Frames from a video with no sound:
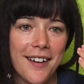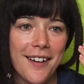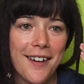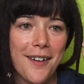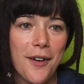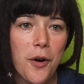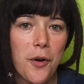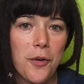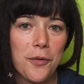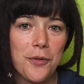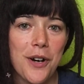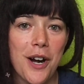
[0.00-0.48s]

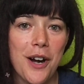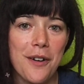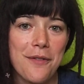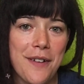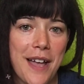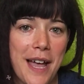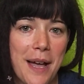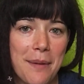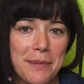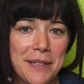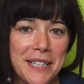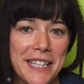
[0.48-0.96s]
over our
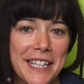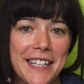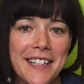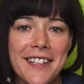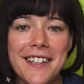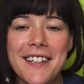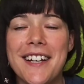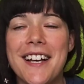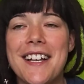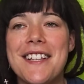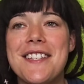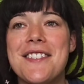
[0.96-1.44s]
family.
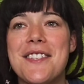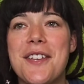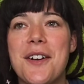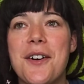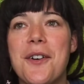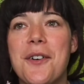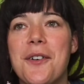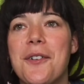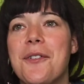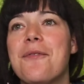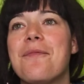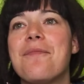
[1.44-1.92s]
And
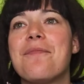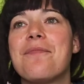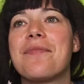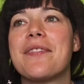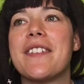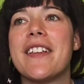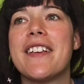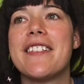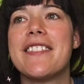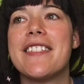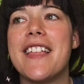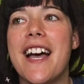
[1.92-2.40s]
so
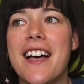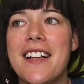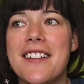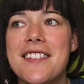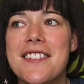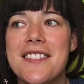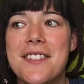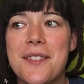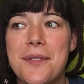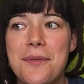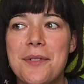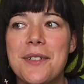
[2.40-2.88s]

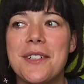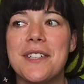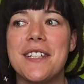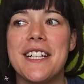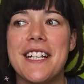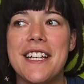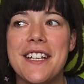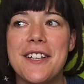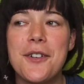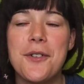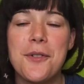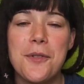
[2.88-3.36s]
that's
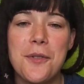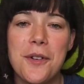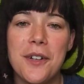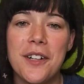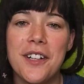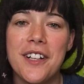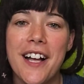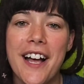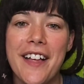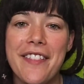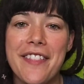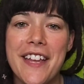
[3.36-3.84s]
really
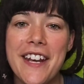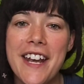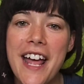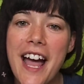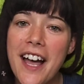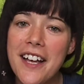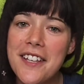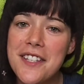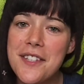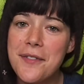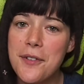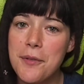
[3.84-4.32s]
cool. And then
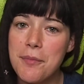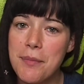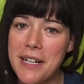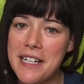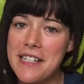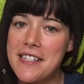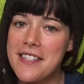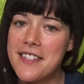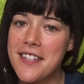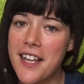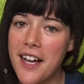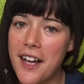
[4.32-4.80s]
as for
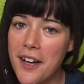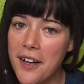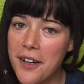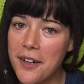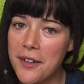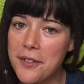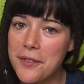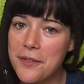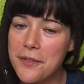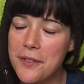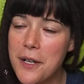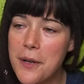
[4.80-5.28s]

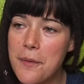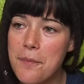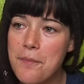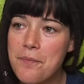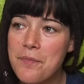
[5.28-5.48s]
myself,